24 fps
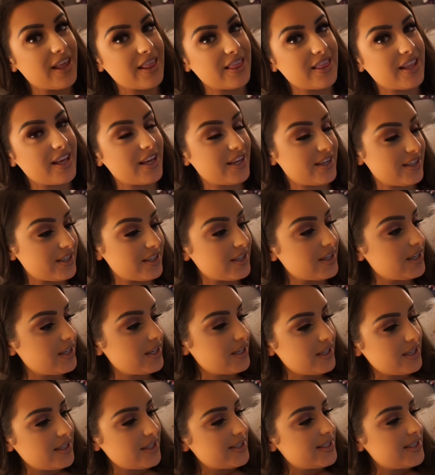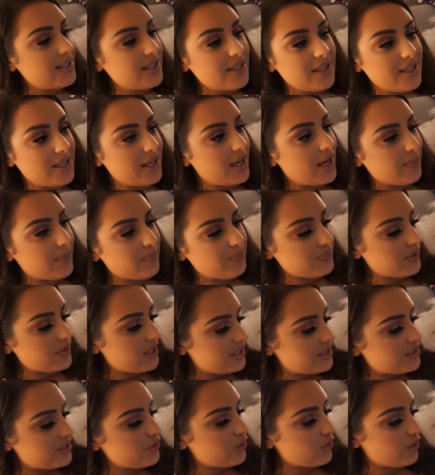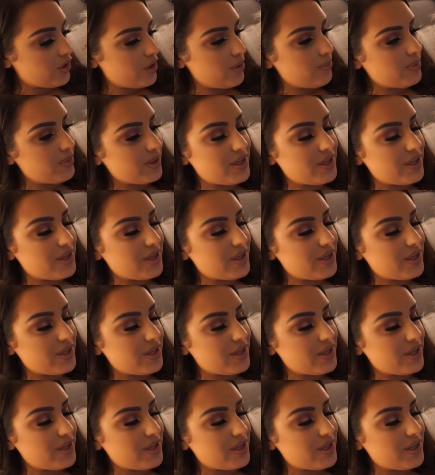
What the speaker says: and then yeah, it's not good.